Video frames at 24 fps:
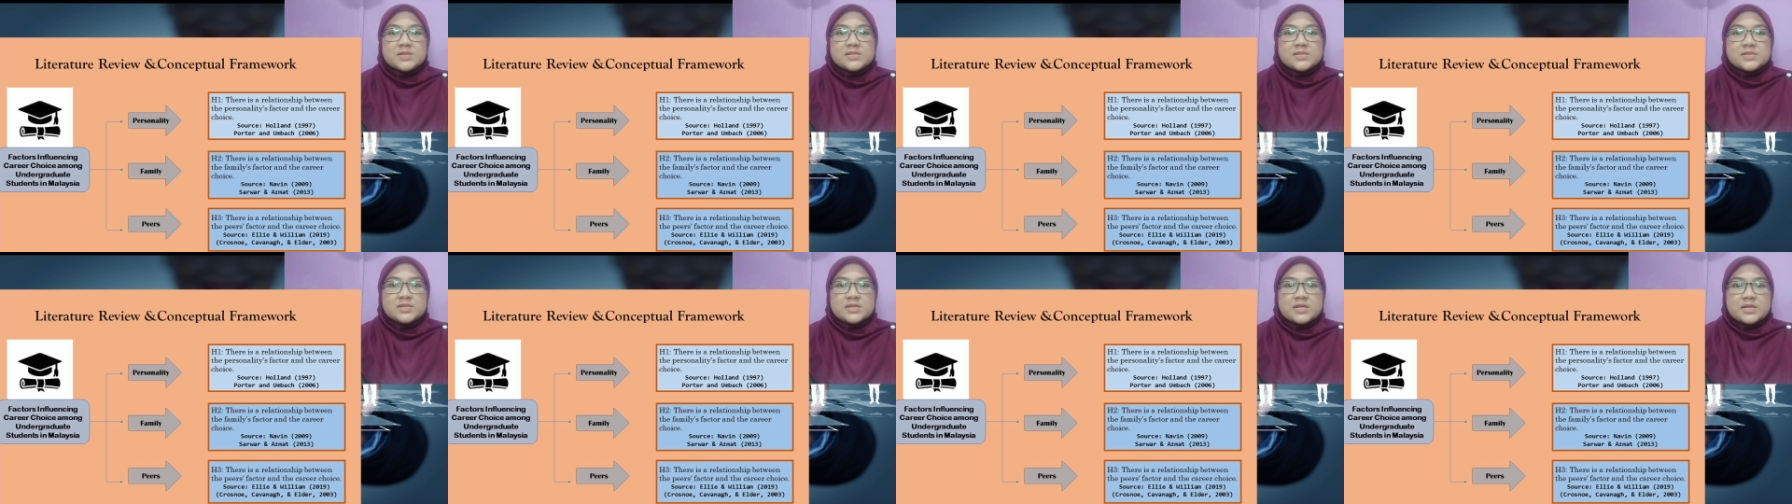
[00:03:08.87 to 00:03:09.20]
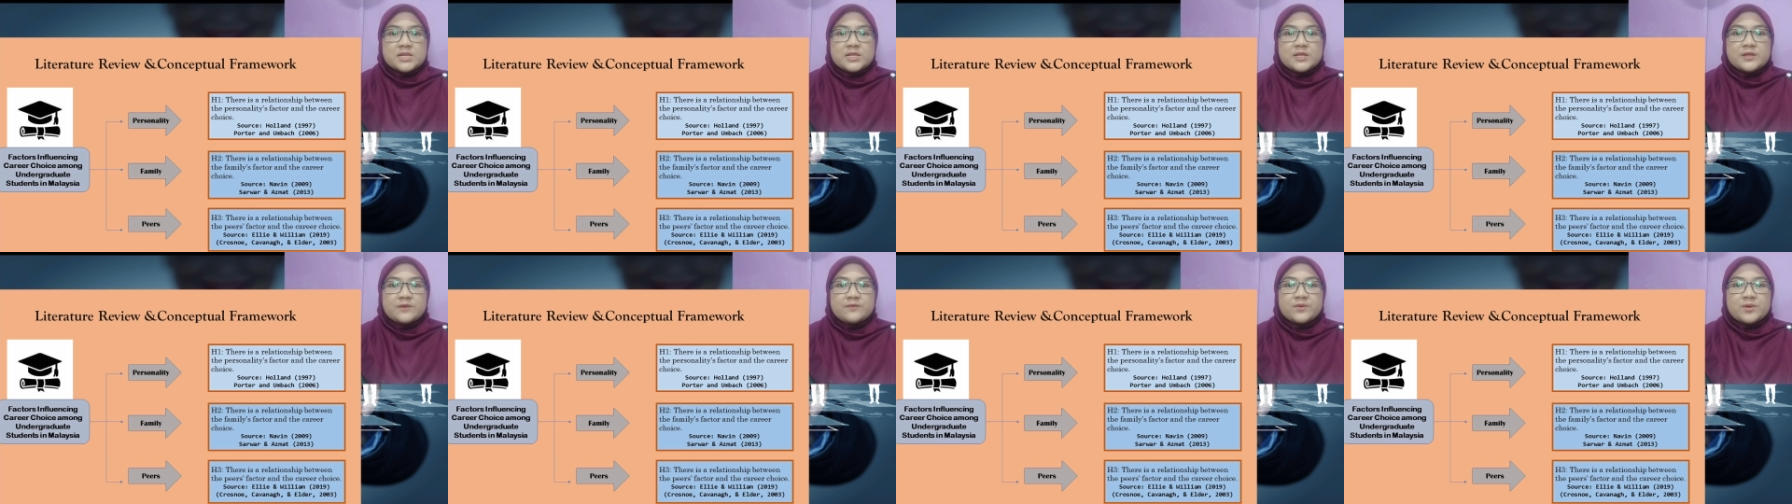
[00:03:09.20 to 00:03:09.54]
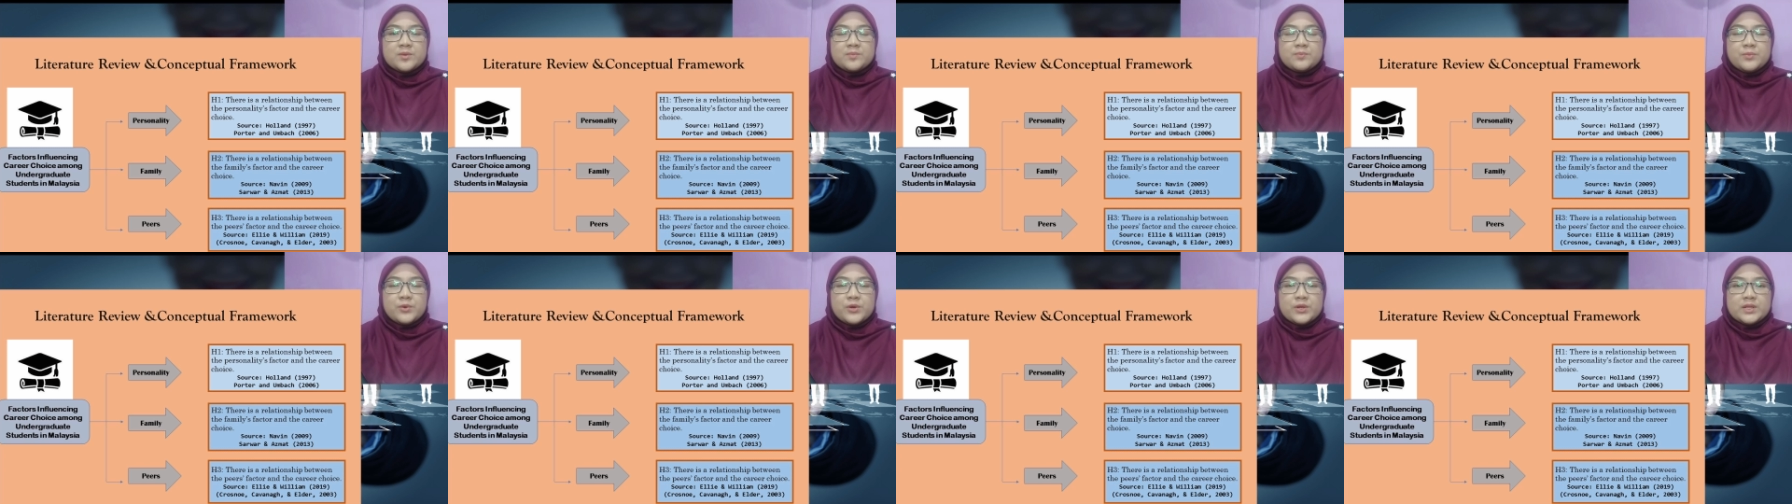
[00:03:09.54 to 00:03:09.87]
study
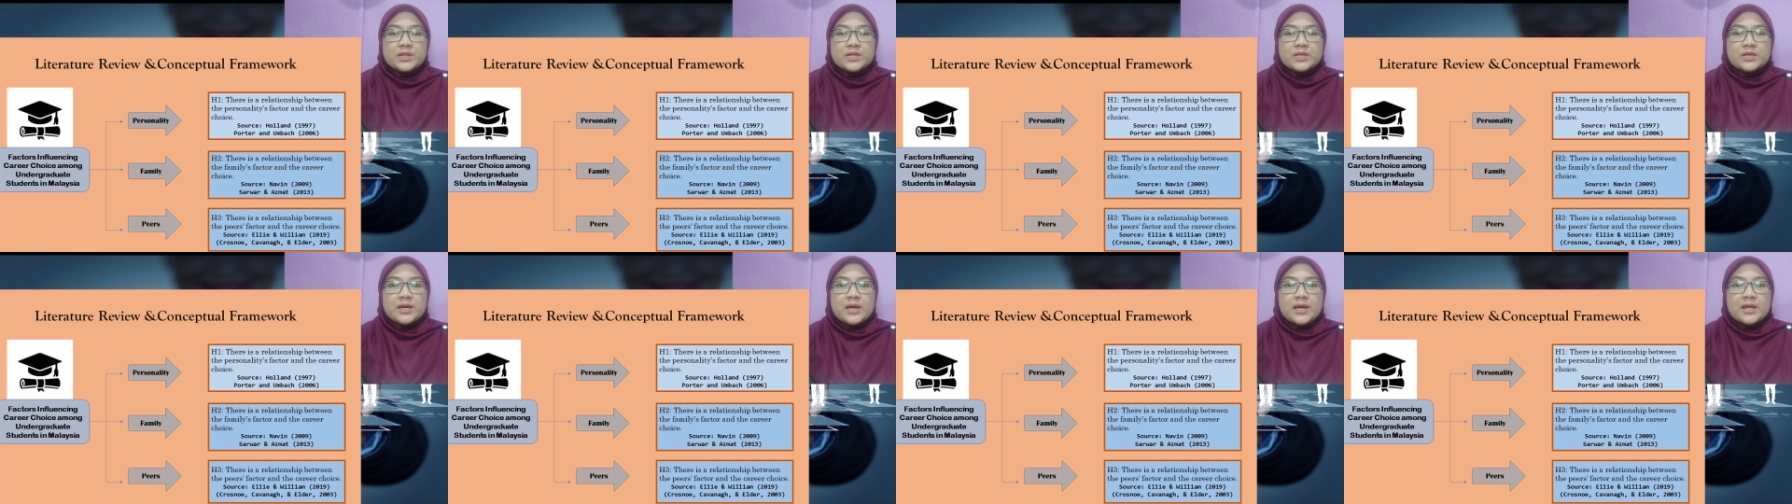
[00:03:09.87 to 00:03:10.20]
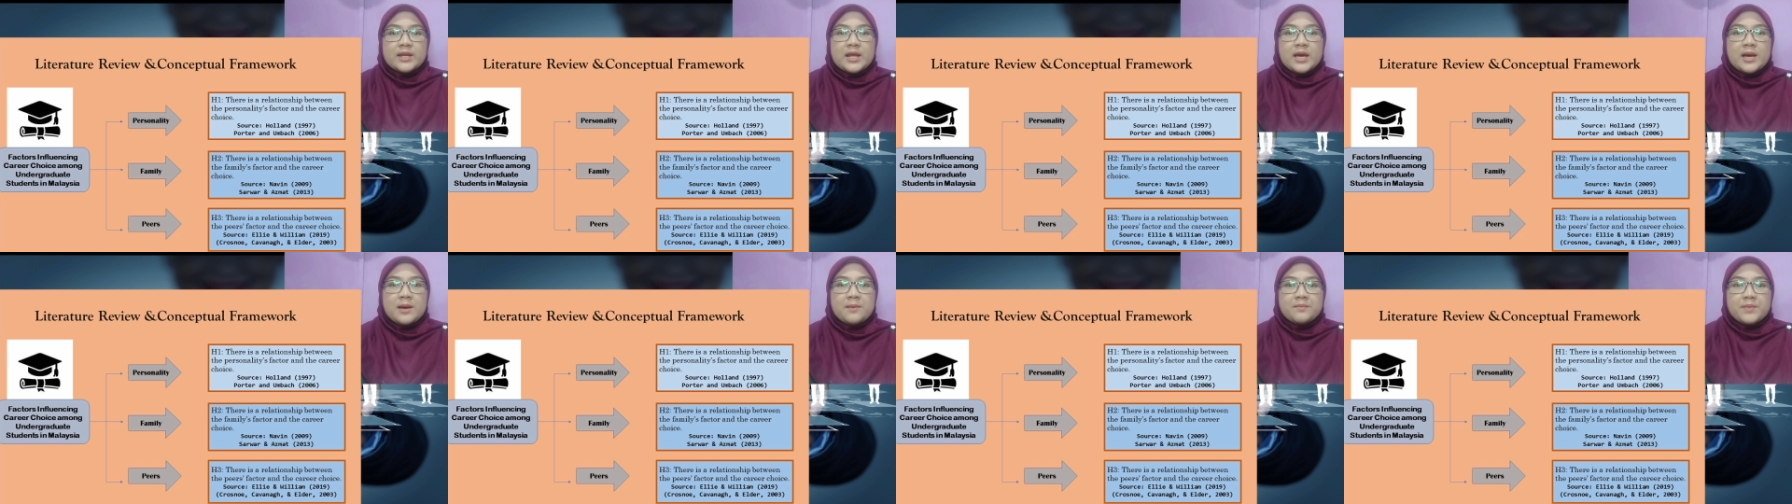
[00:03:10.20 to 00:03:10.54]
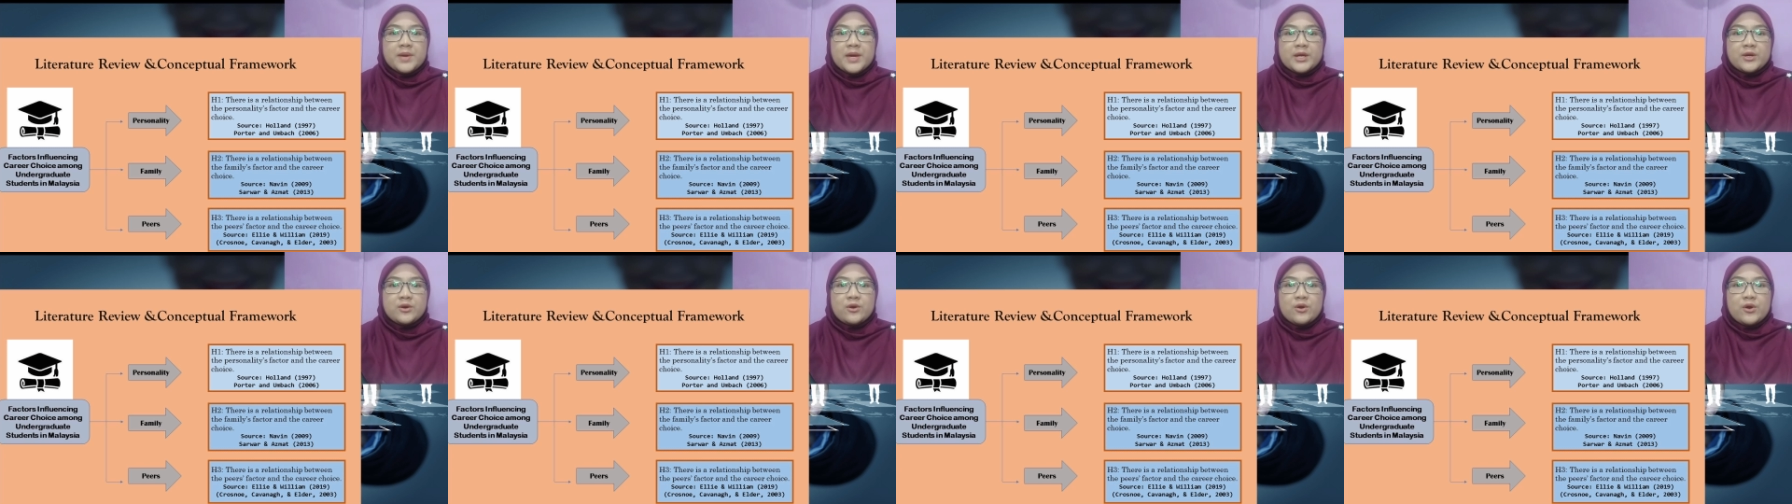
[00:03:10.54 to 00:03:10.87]
from Porter and
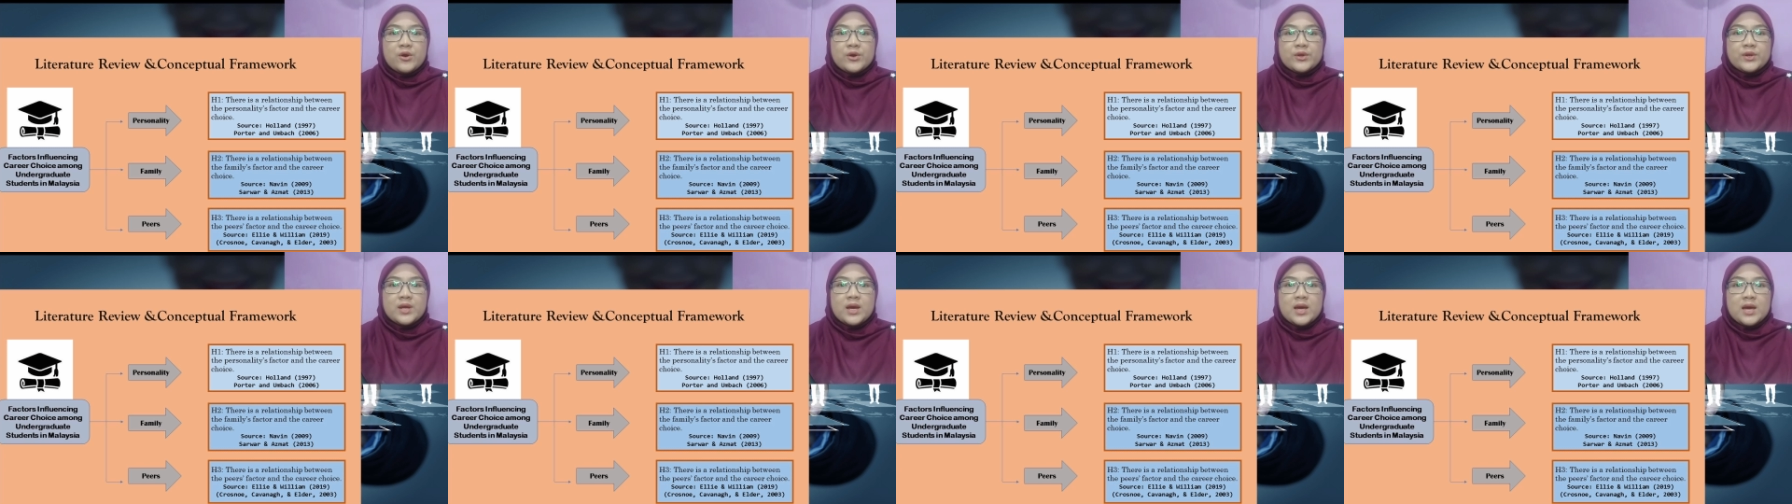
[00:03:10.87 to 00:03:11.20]
Ambeck on